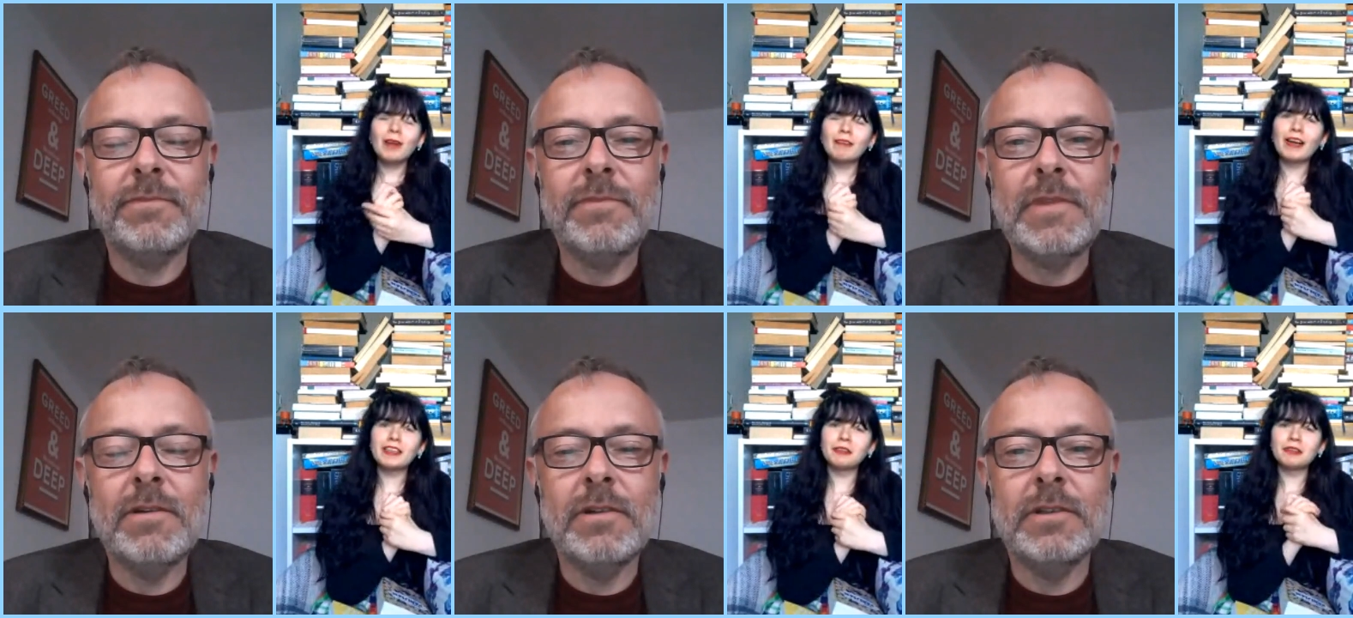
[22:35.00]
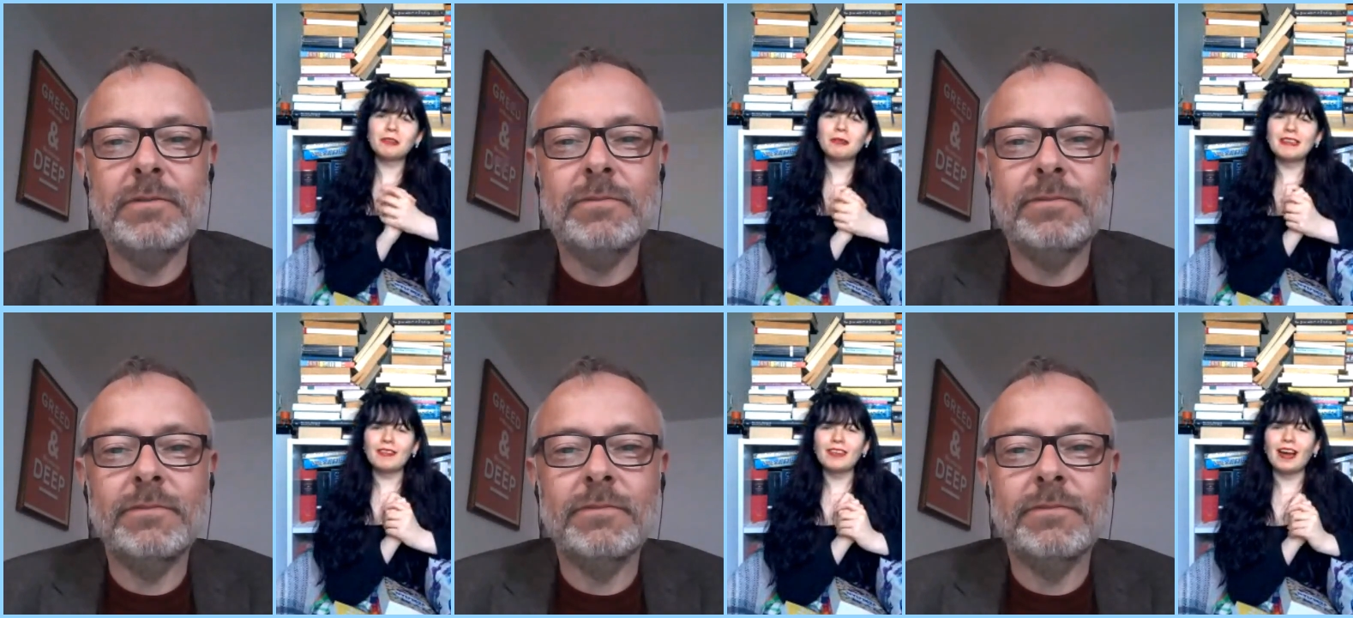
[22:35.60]
Speaker 1: um, I write short
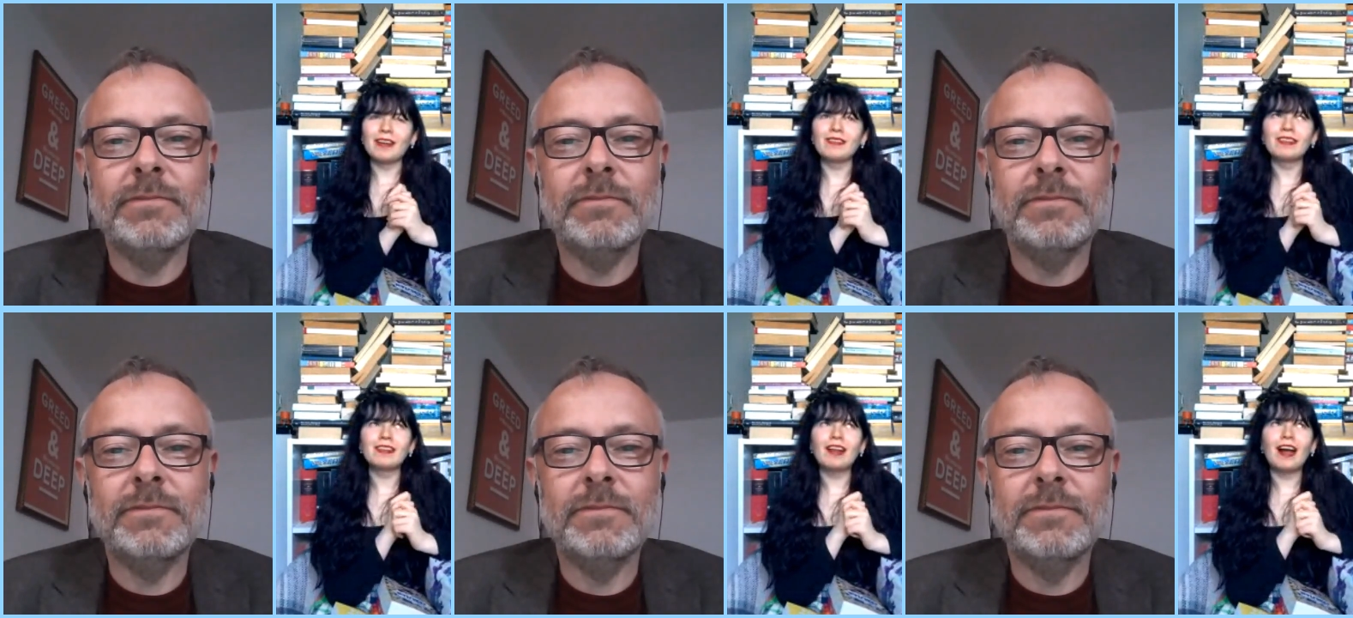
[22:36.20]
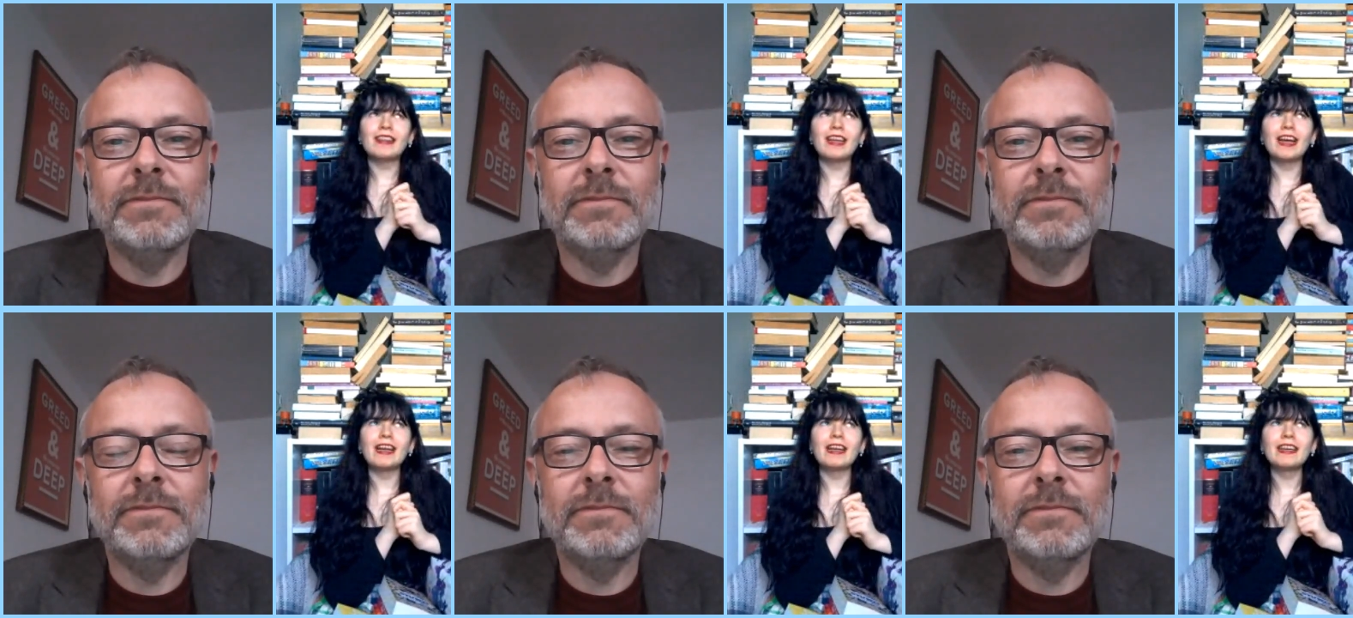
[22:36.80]
stories sometimes. I
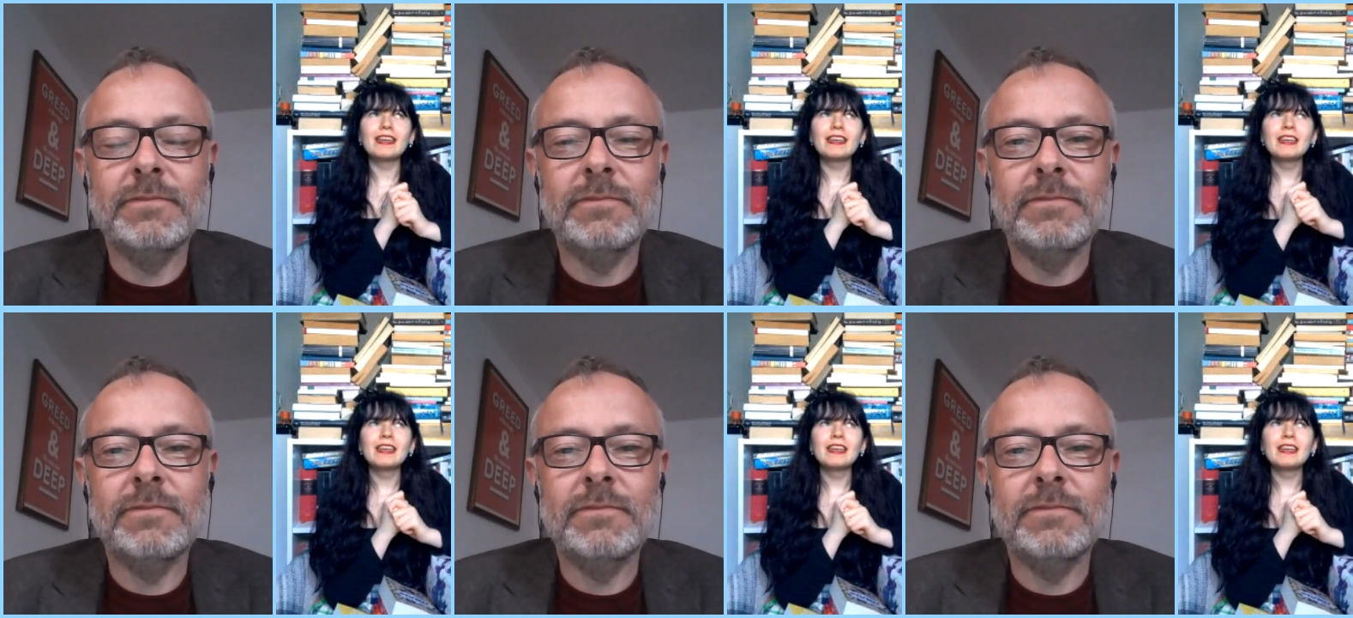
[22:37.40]
think